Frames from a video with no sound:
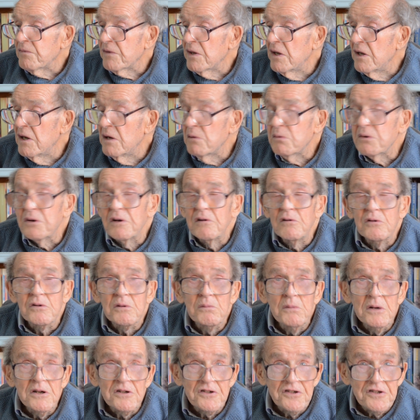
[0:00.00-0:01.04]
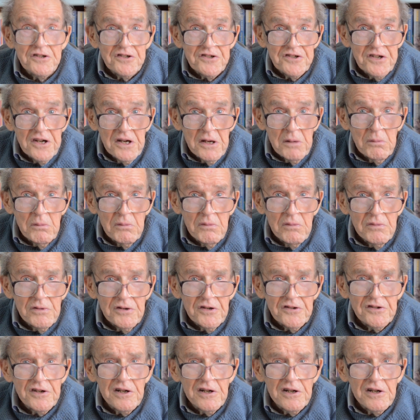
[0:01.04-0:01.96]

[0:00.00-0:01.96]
it would have looked much the same, just